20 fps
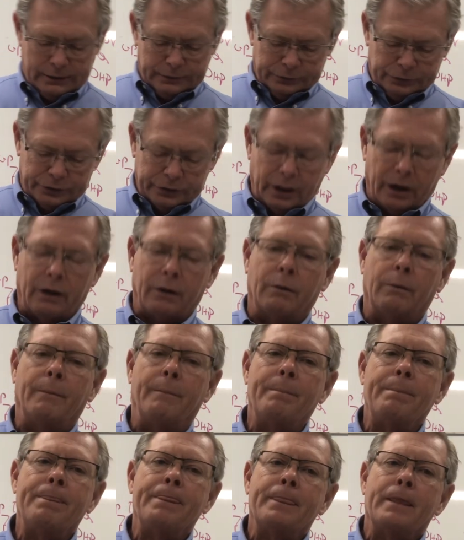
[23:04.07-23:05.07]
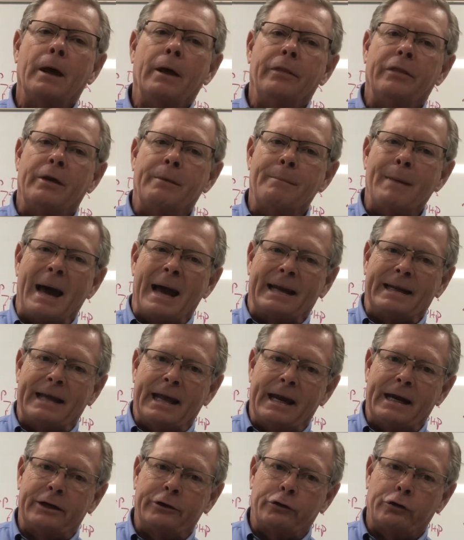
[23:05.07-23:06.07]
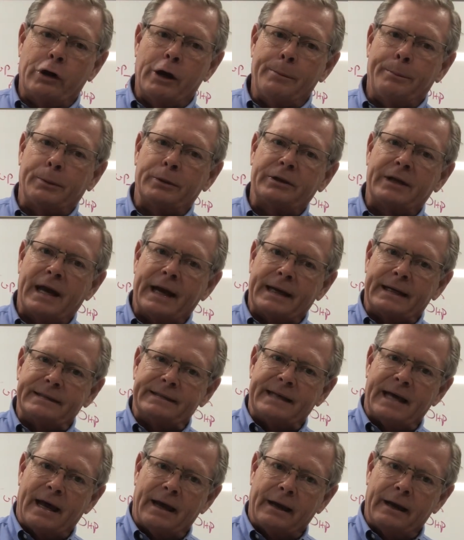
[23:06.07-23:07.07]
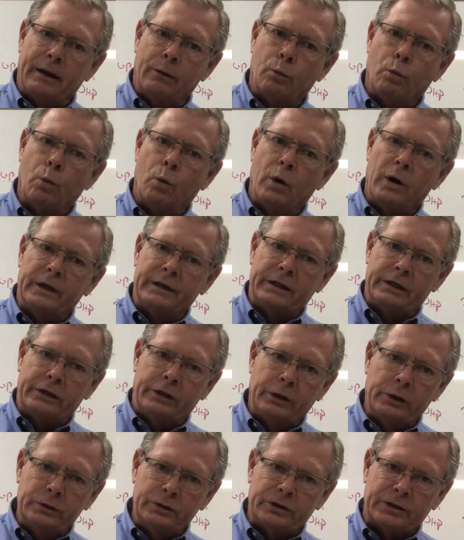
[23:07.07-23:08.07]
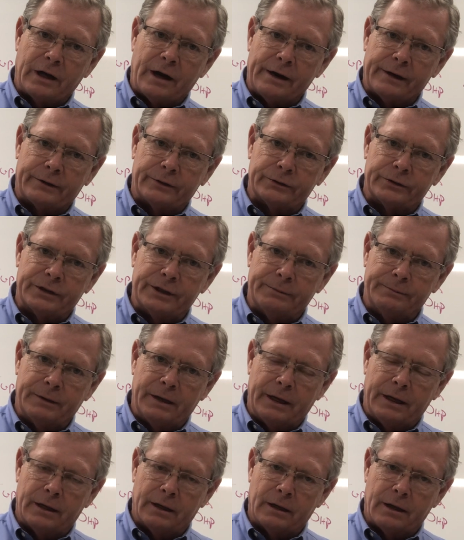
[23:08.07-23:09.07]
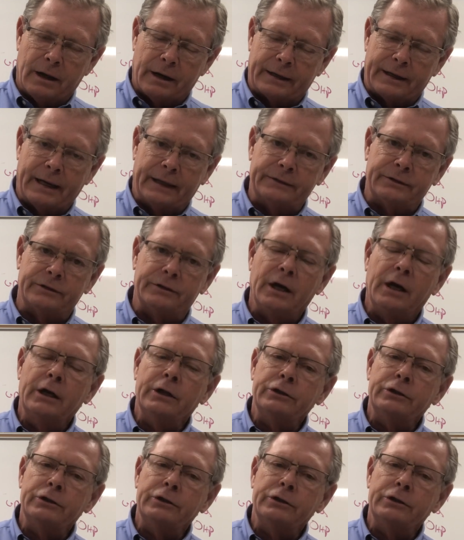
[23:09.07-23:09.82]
So the magnetic trip will take us out in 1 to 2 cycles in a lot of cases.